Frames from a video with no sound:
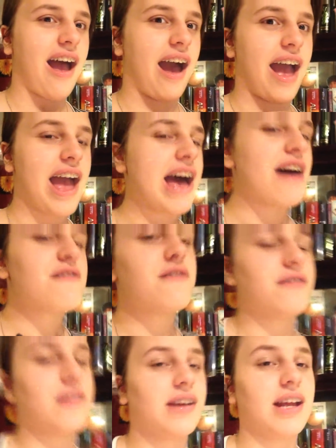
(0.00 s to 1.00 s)
I have
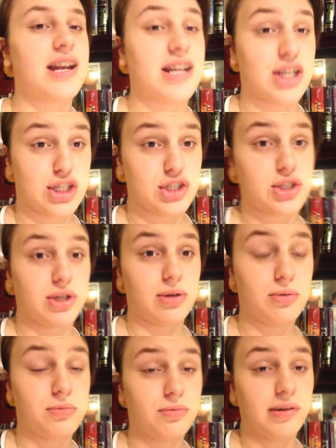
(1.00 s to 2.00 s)
an
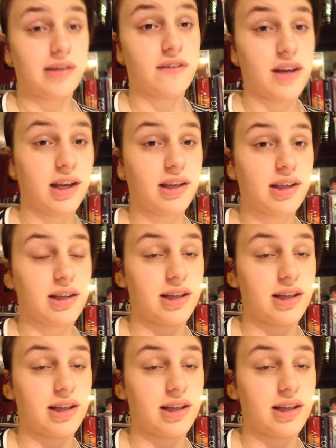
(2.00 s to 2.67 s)
issue with Finnick.